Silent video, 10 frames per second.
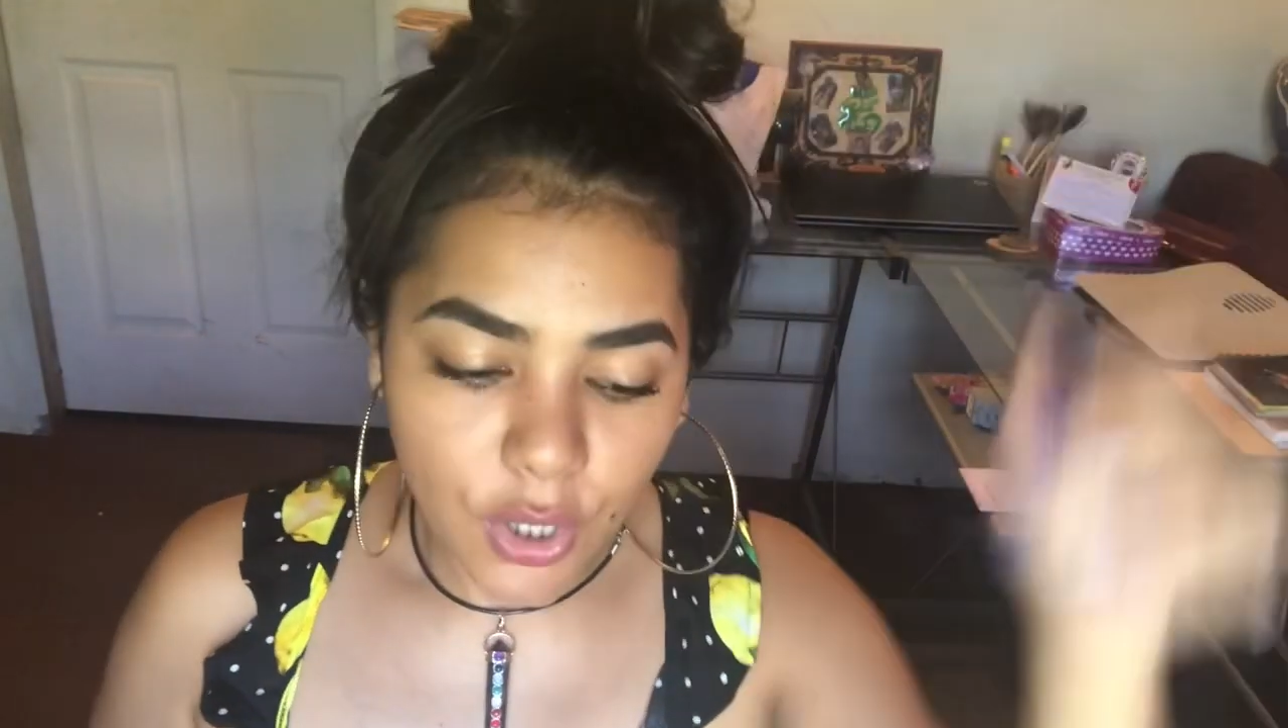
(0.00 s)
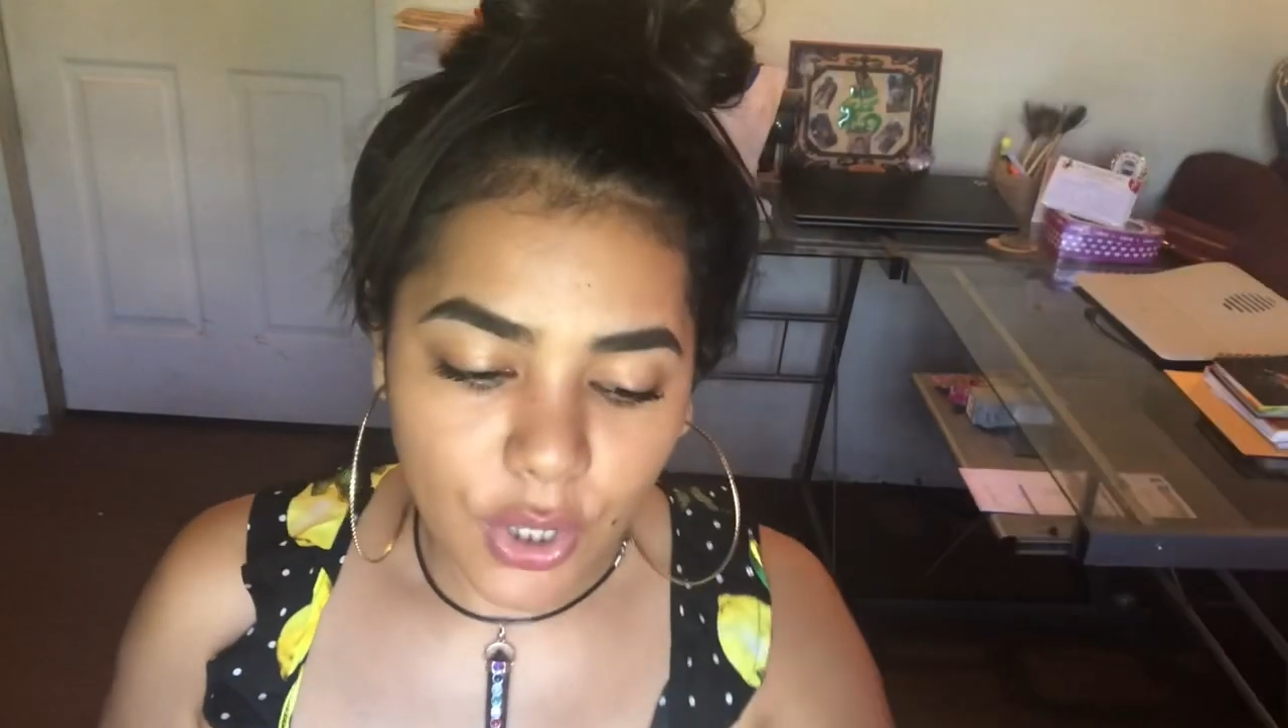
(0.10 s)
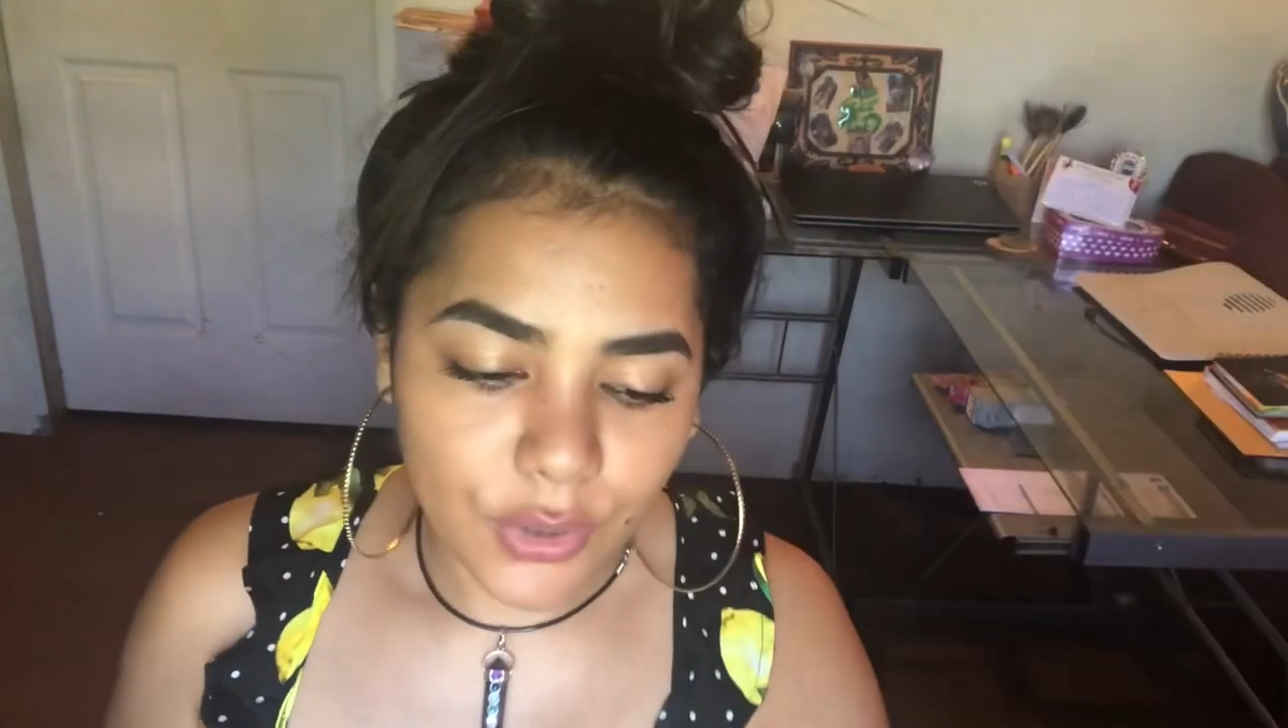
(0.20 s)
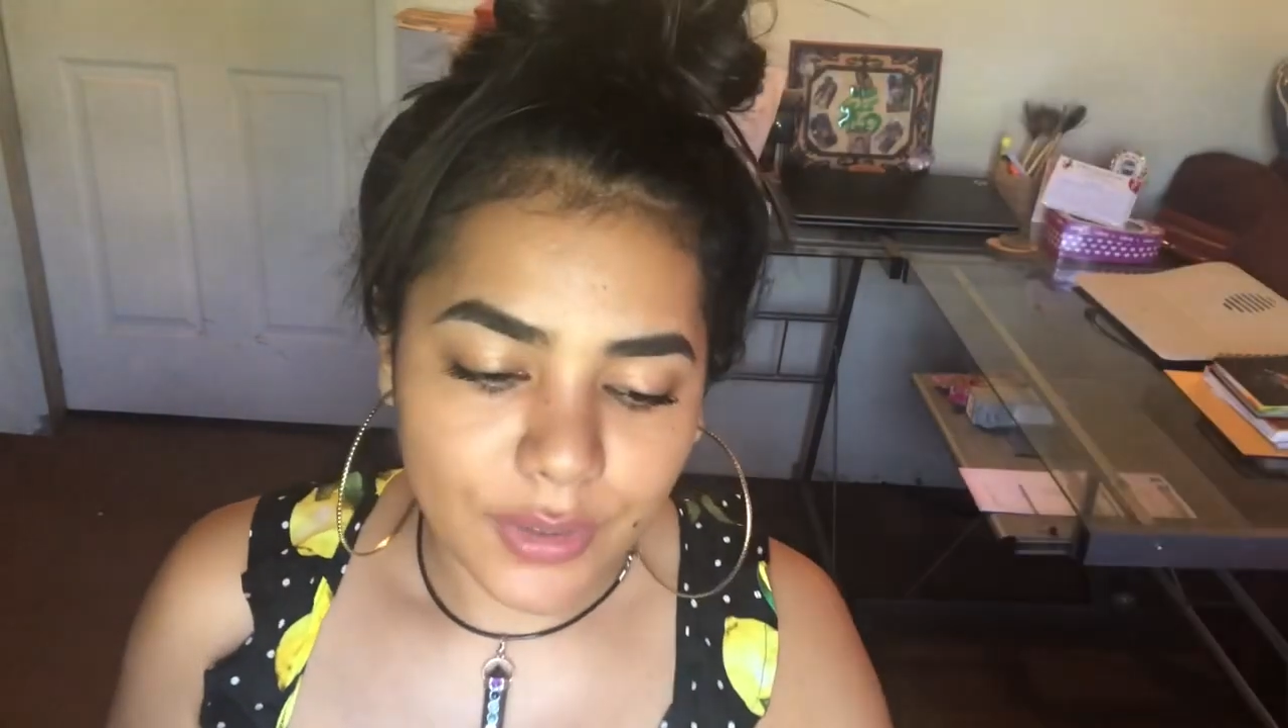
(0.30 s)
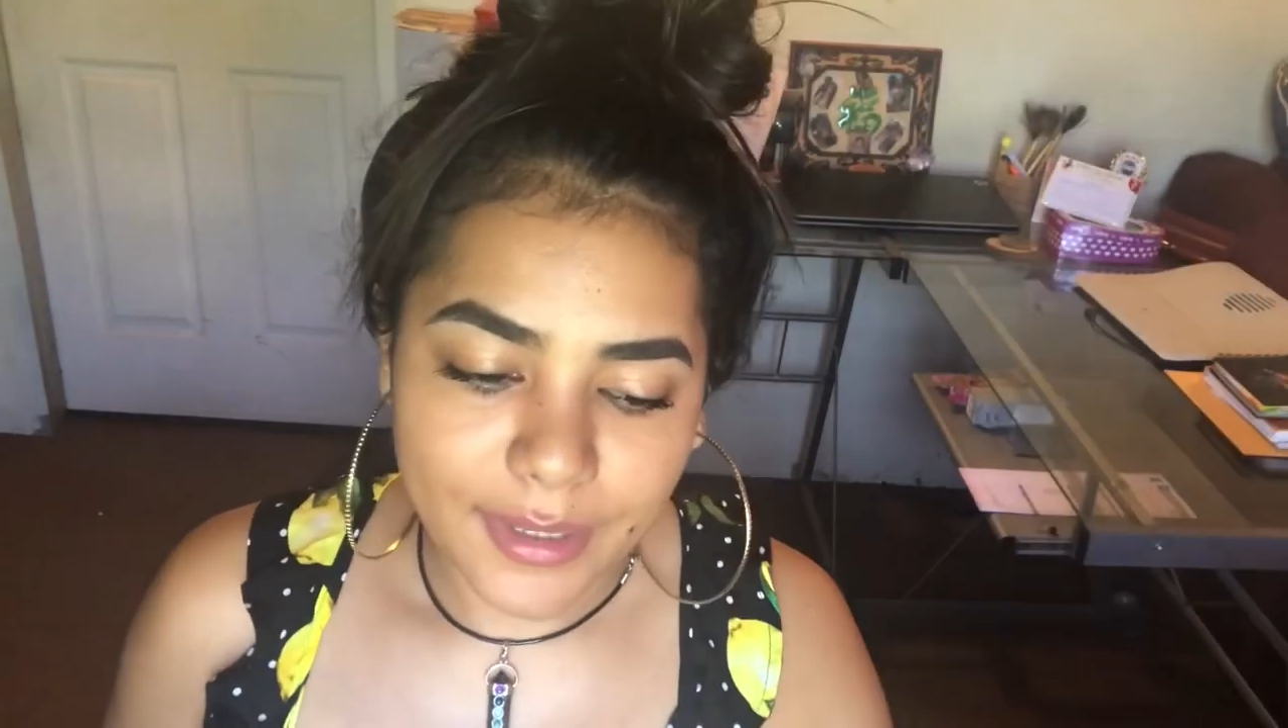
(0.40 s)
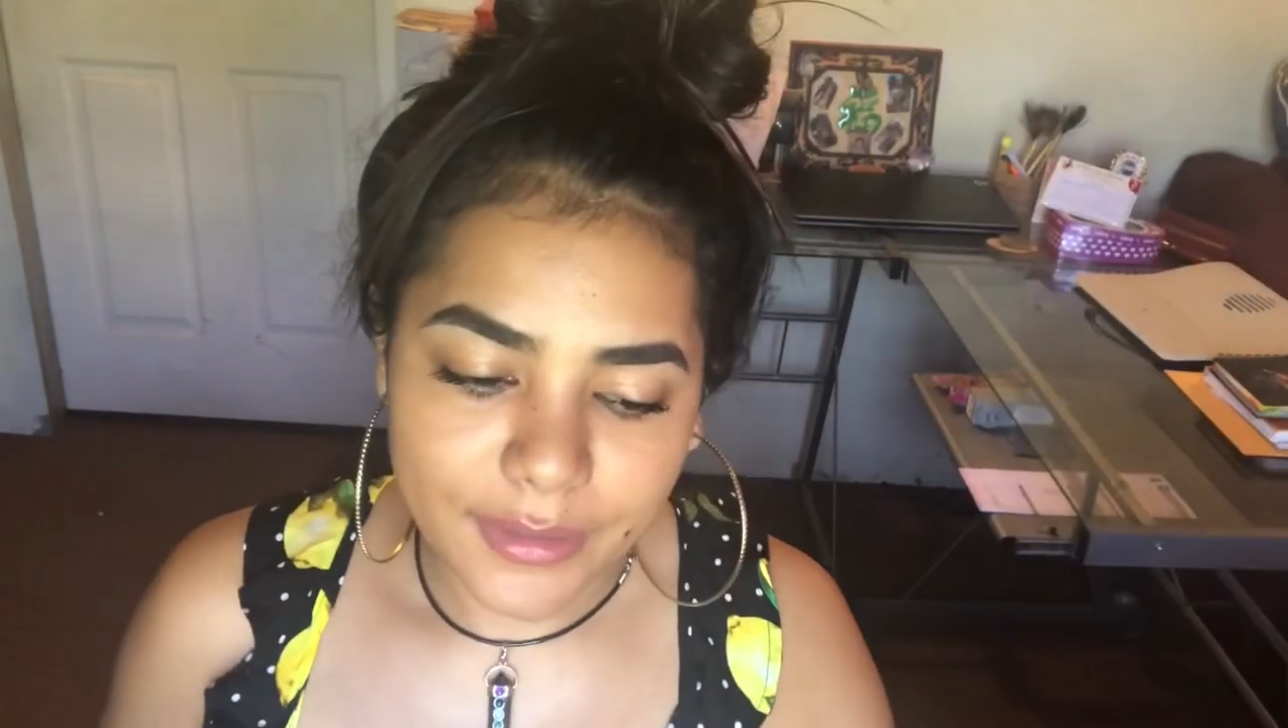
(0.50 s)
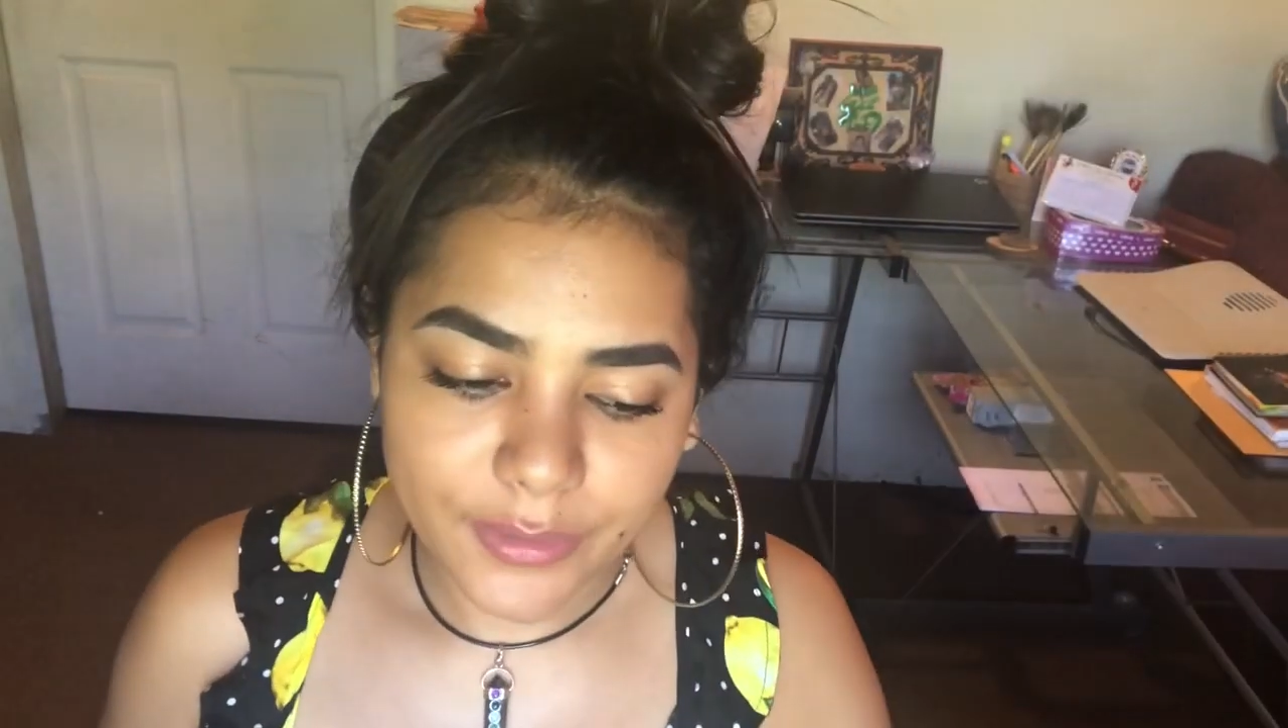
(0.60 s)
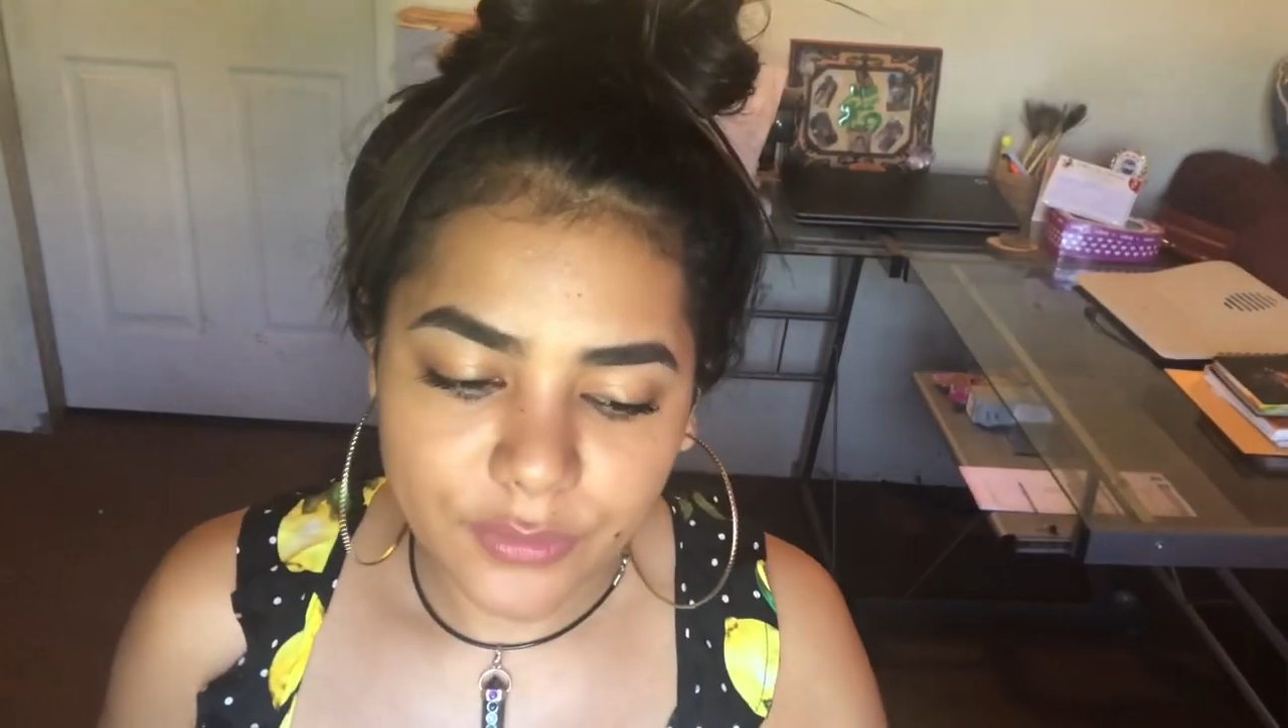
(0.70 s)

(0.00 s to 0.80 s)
oh, and I